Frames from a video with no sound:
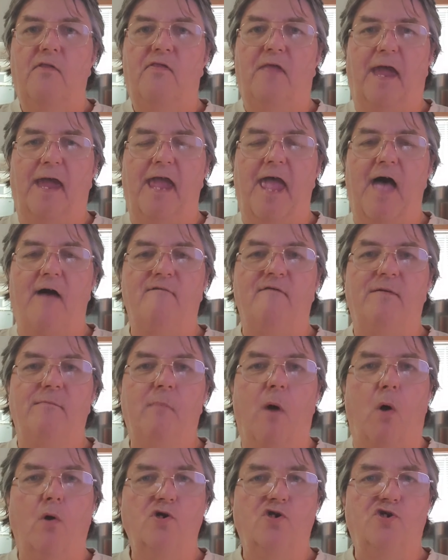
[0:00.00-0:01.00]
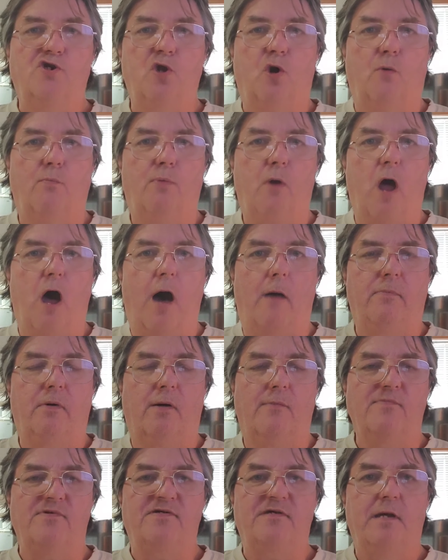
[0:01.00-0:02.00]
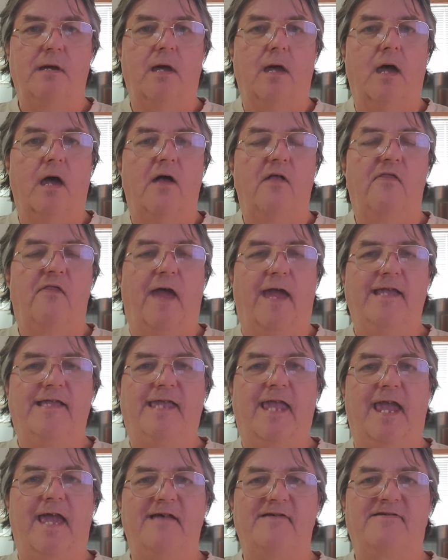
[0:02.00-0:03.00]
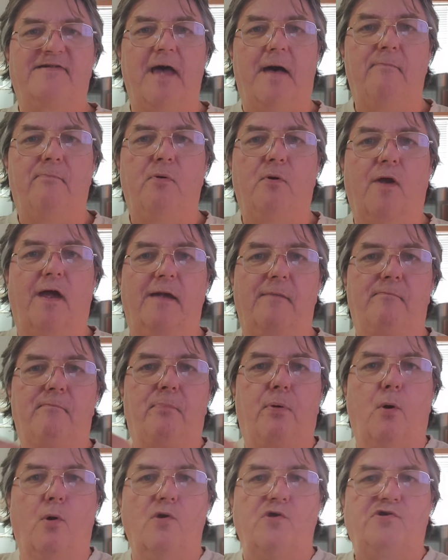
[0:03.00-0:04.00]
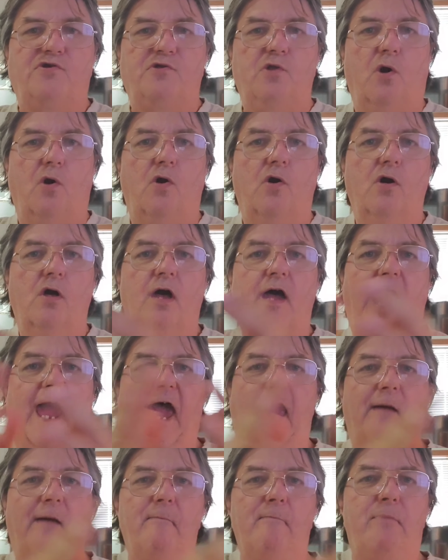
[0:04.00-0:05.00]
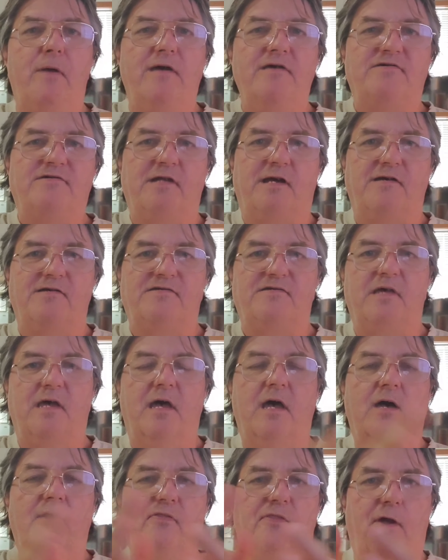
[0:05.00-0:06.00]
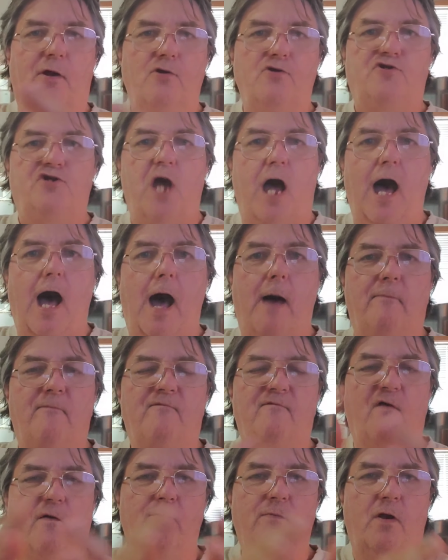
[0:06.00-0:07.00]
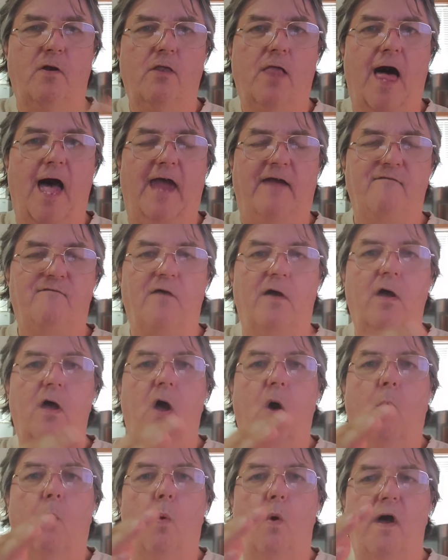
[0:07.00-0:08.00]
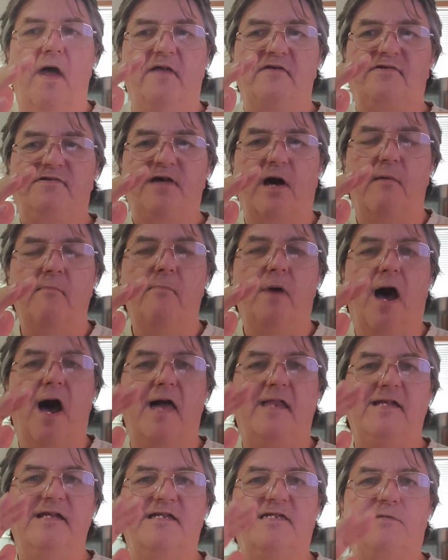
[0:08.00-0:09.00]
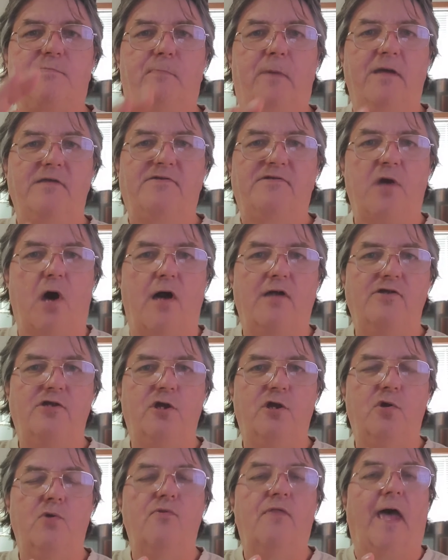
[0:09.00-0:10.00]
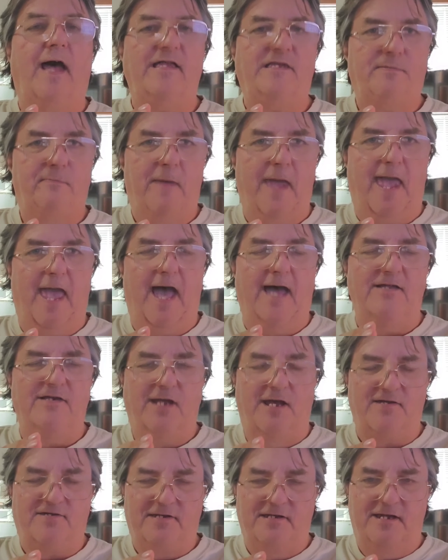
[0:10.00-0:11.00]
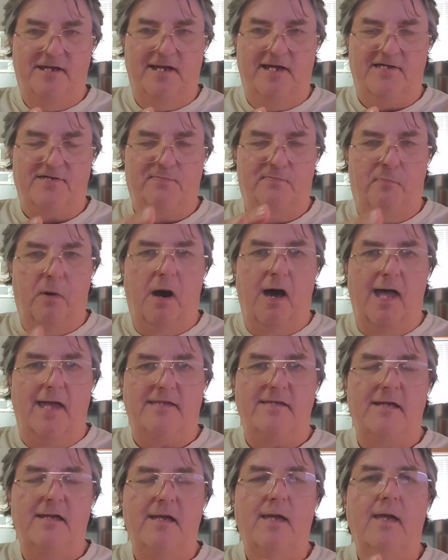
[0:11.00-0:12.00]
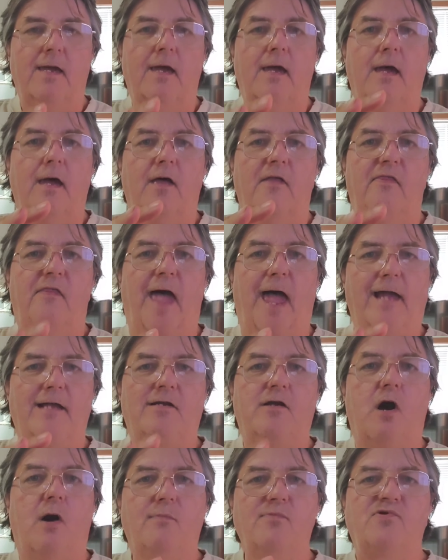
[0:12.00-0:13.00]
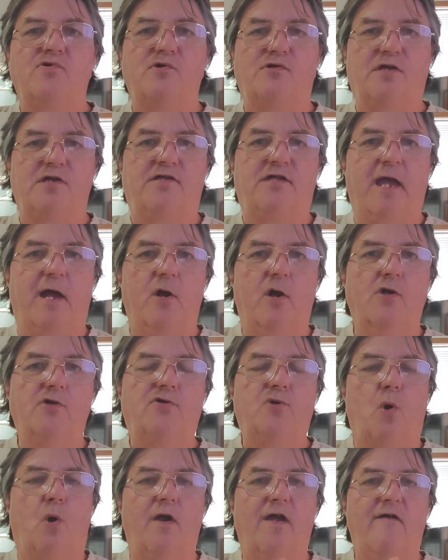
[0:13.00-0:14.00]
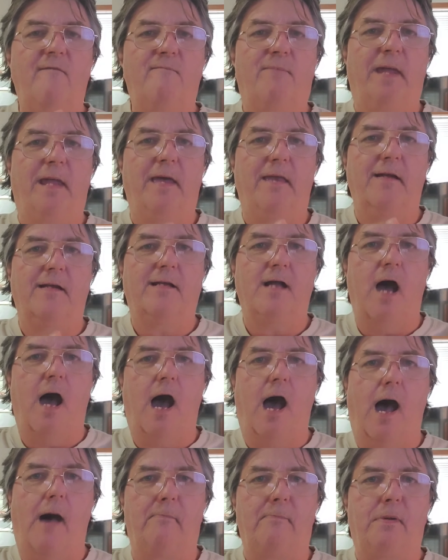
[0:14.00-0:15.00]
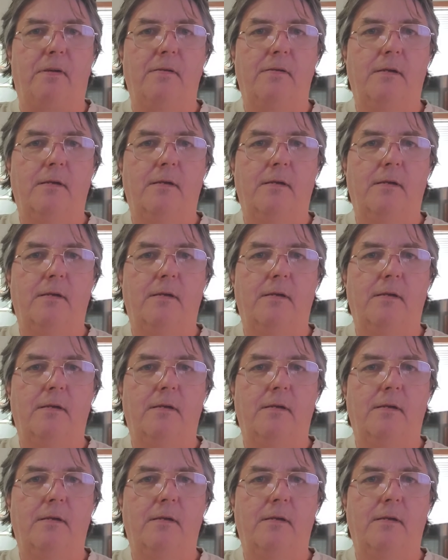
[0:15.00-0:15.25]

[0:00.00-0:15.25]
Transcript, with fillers: They have emotional problems. They can't separate personal and business, their job from their life when somebody spits on you, that's bad. Yes, it is. But that comes with the territory of being a cop.